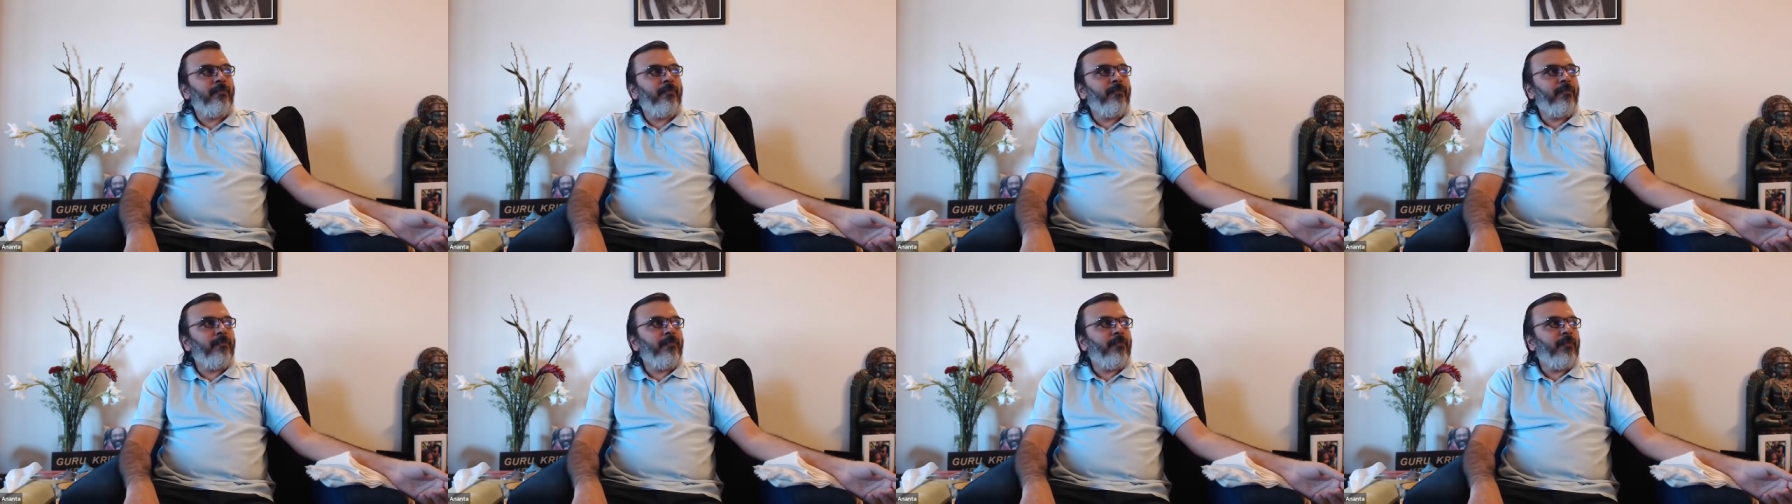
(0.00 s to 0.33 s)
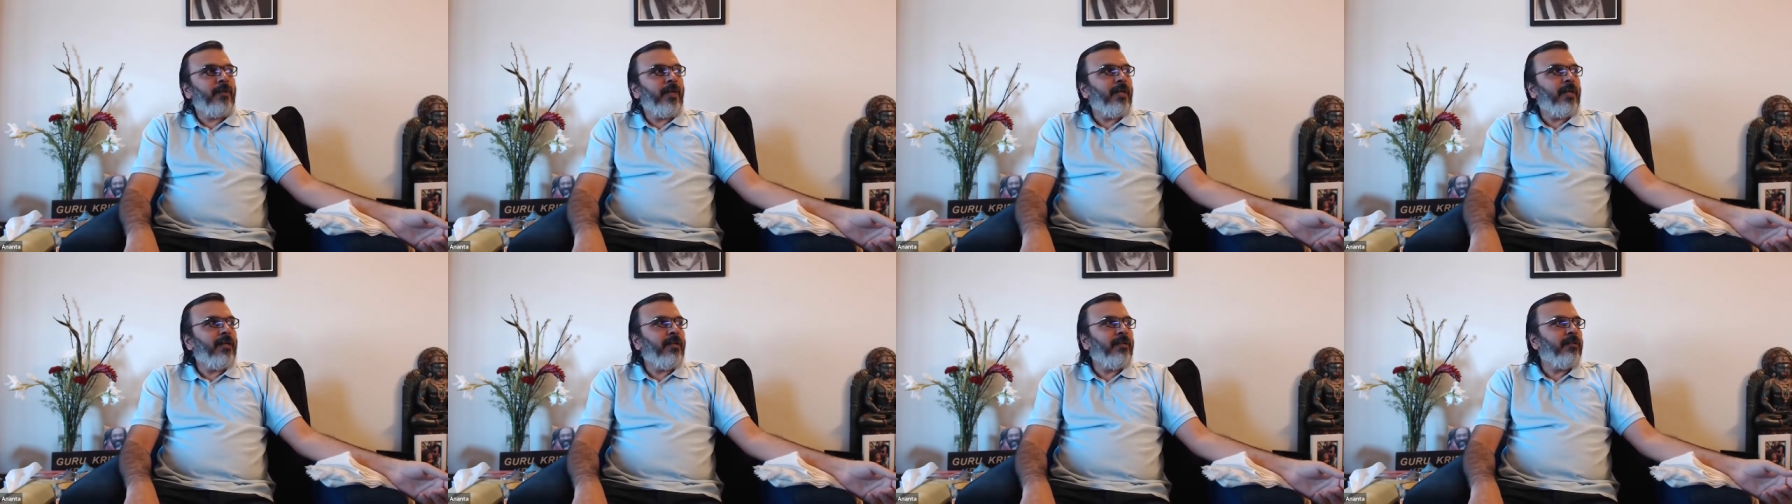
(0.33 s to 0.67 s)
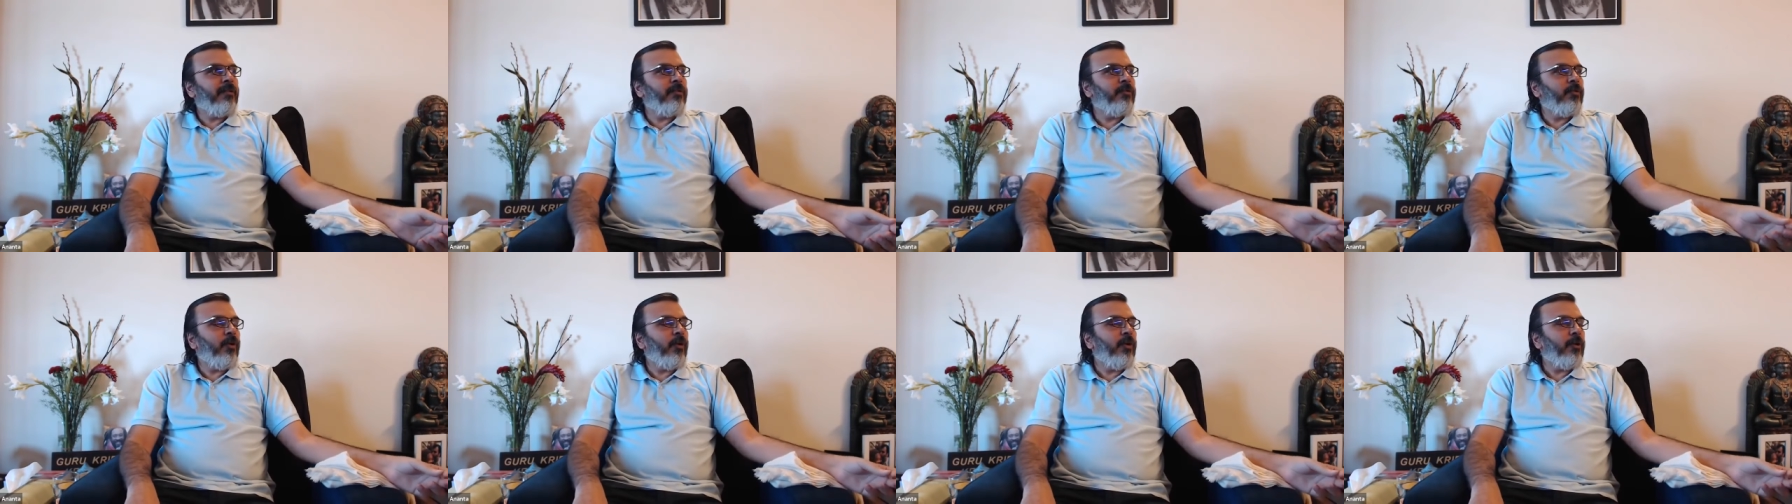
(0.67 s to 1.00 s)
And it is
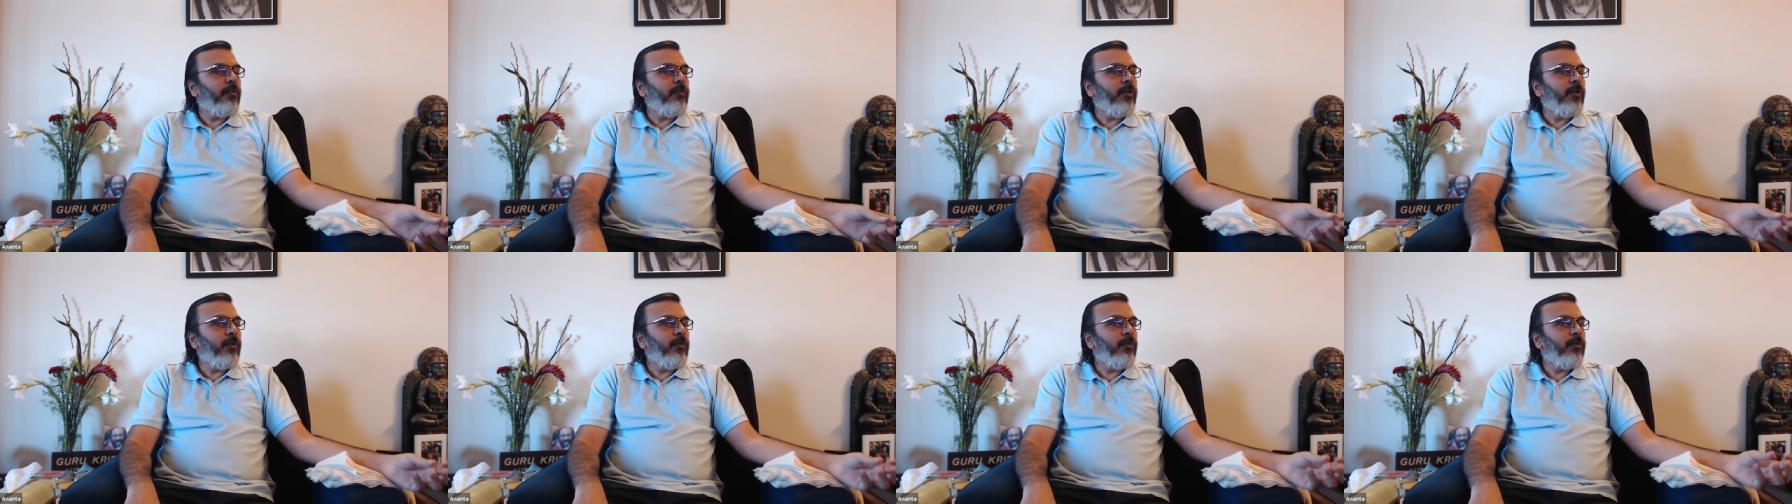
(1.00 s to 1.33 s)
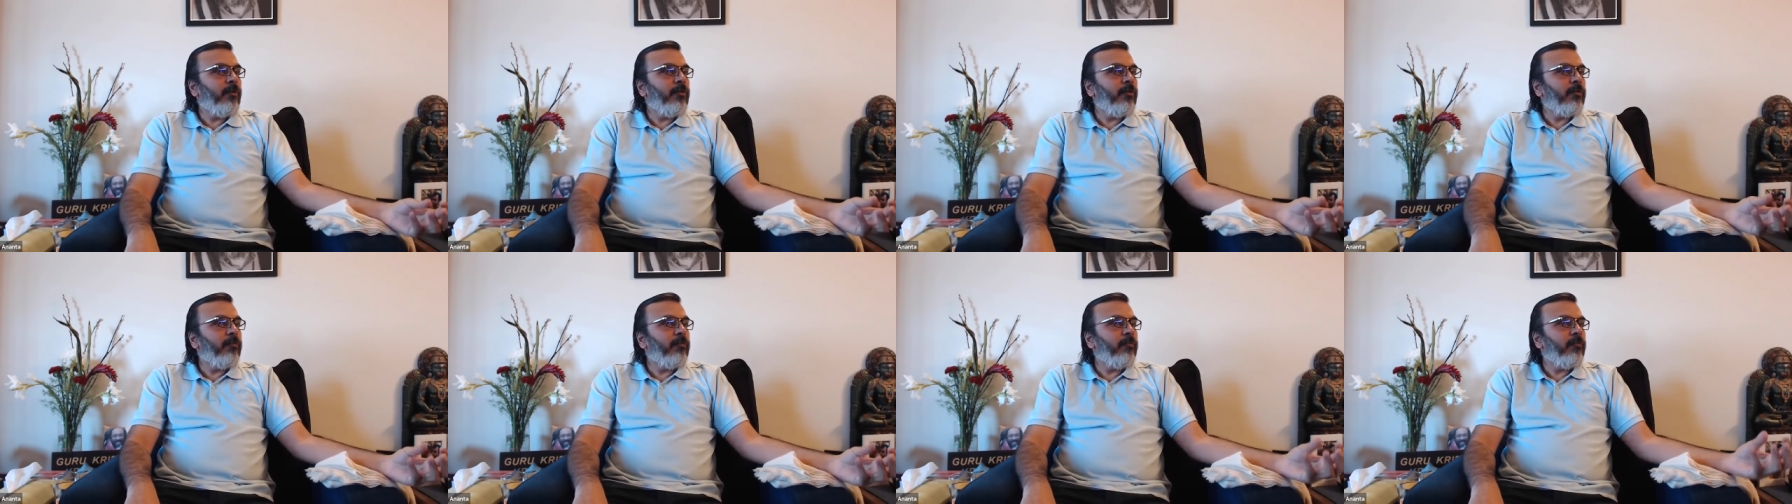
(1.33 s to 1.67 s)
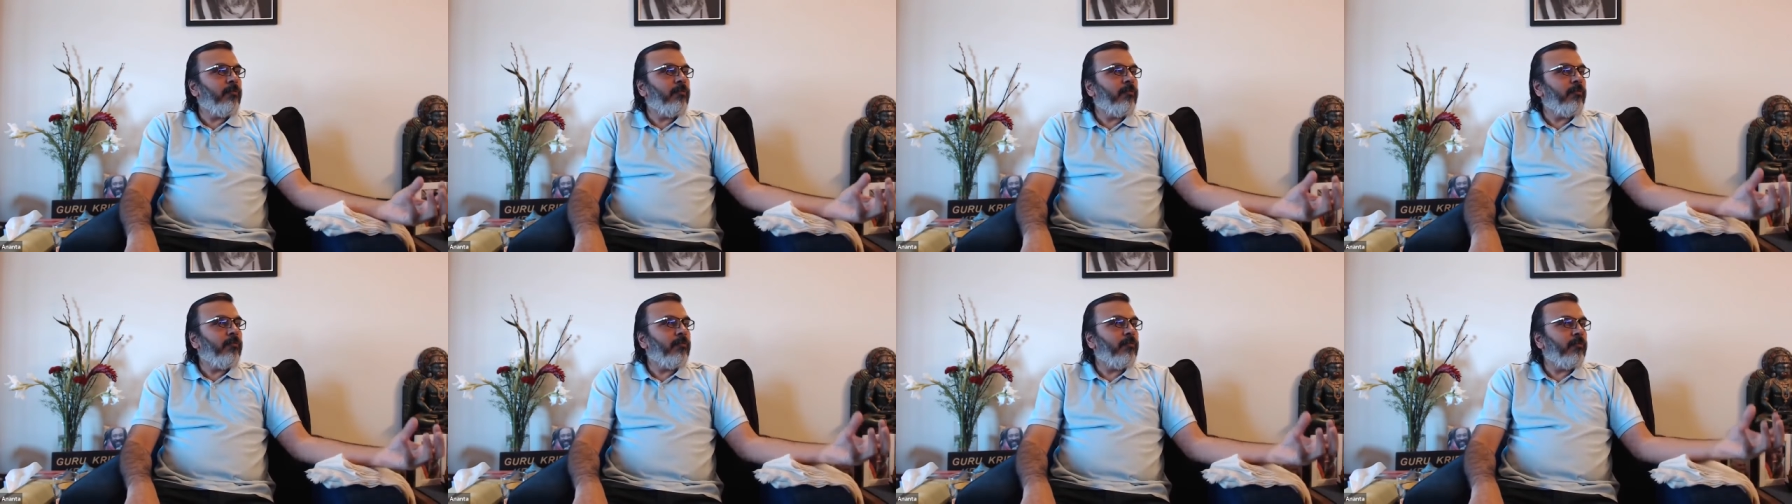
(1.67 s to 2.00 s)
not about
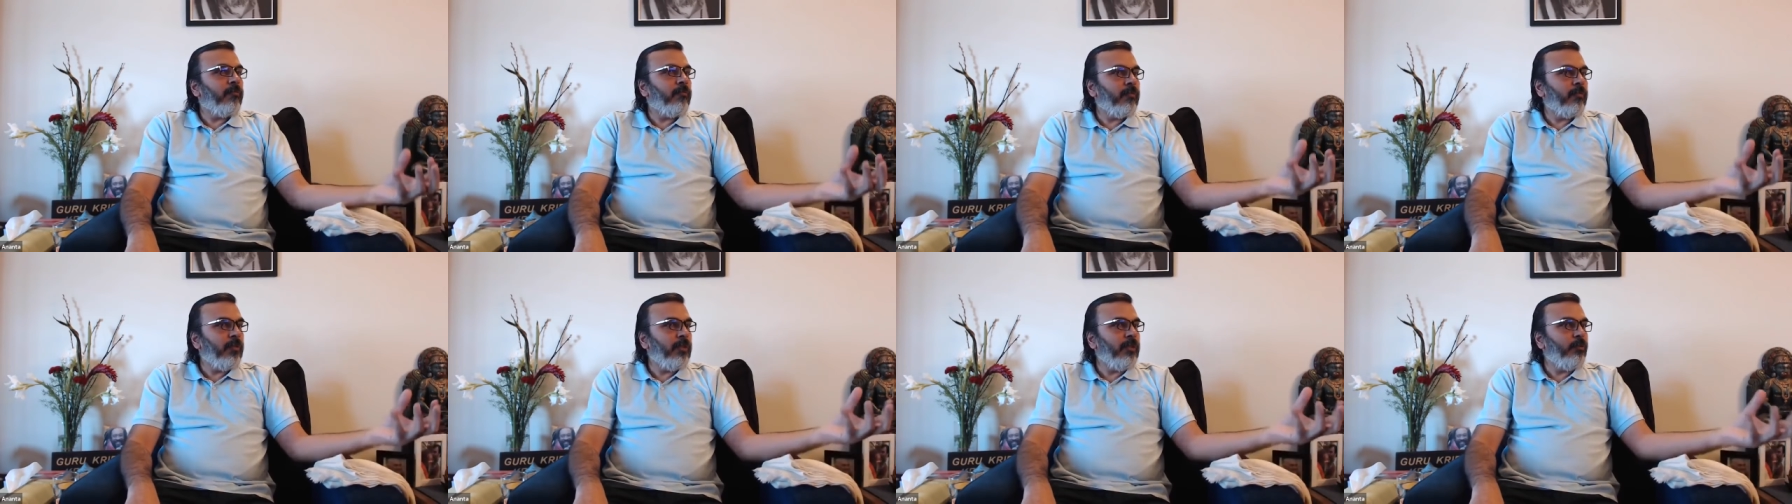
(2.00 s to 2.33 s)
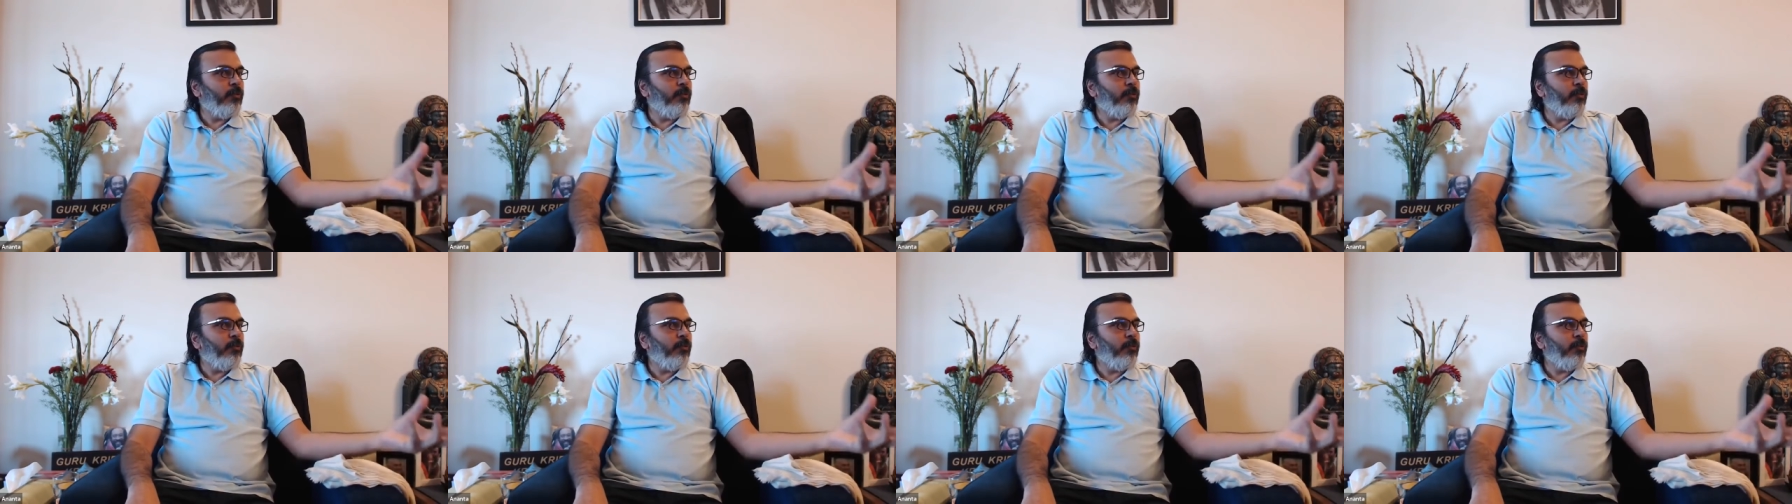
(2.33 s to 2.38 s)
these